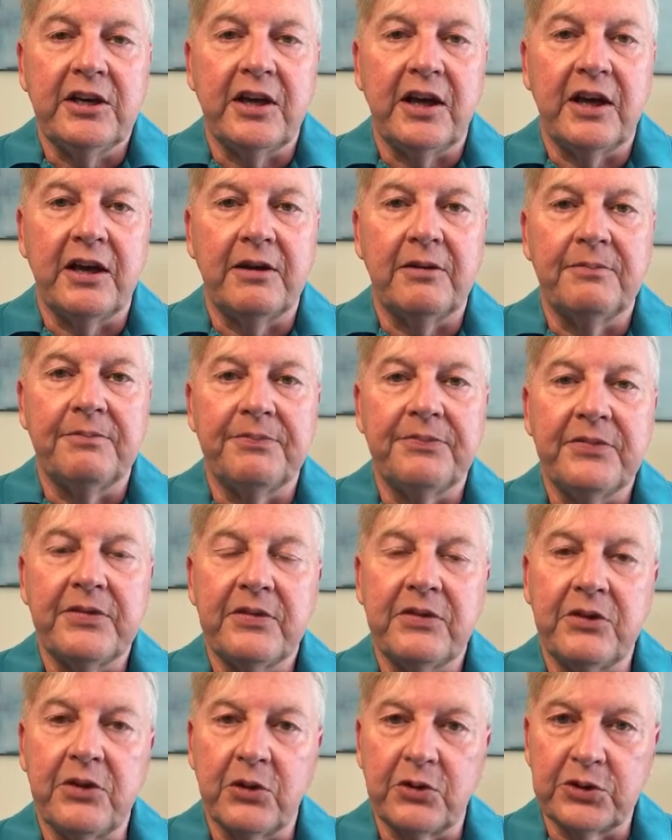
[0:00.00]

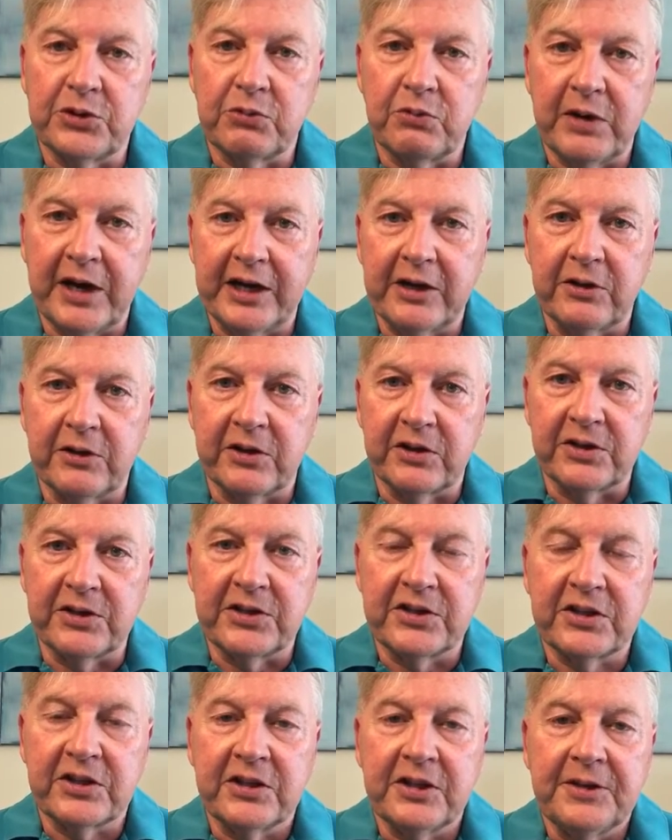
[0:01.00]
those
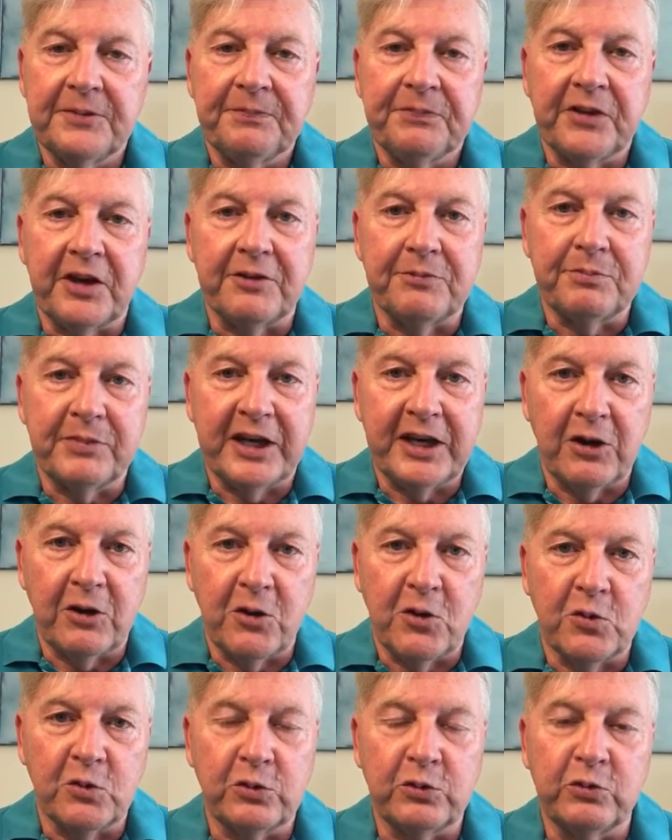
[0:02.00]
records of my
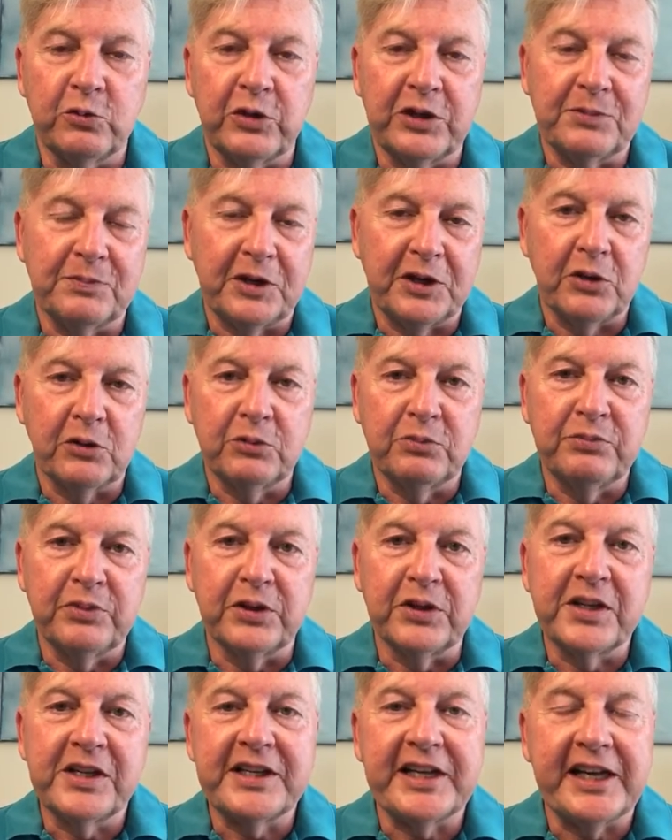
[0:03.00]
own with my own
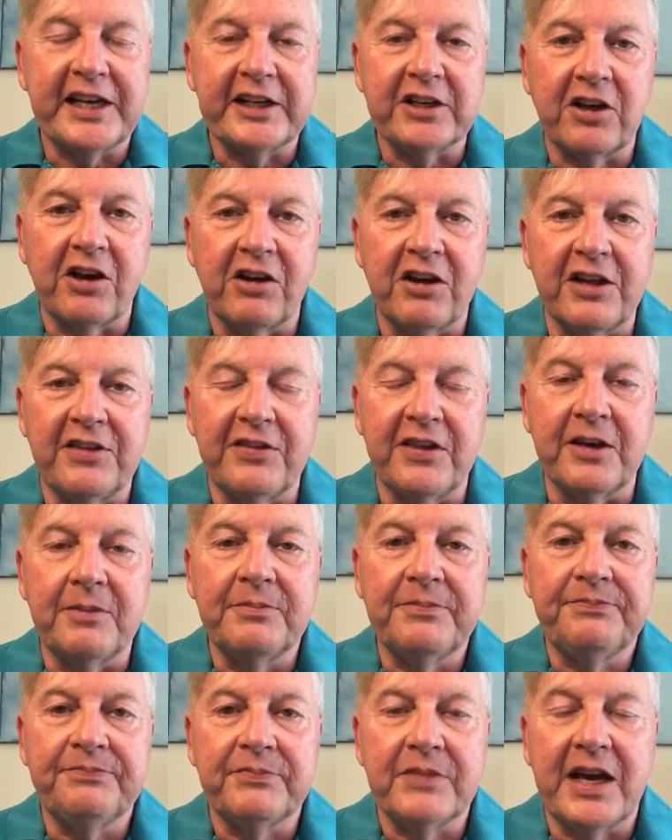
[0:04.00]
birth date on
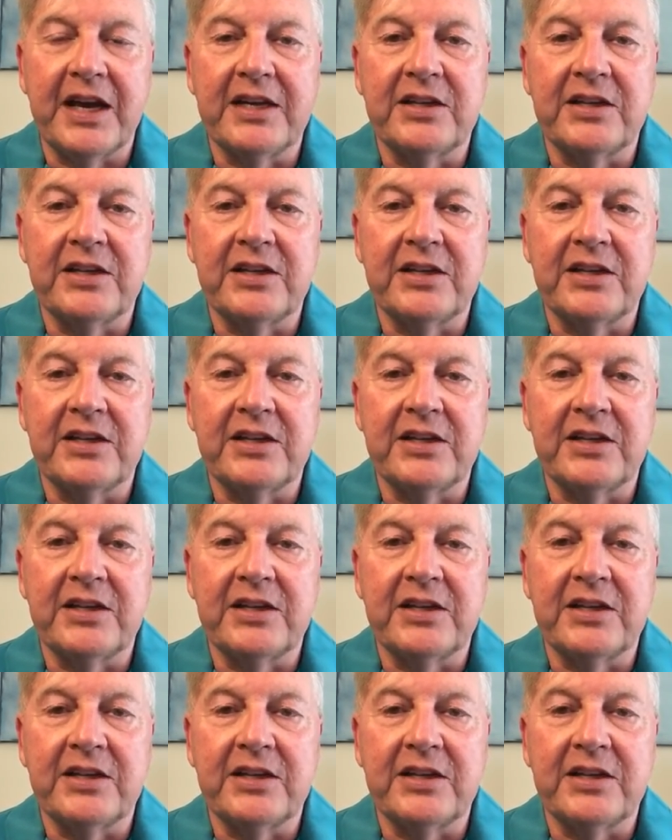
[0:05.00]
them.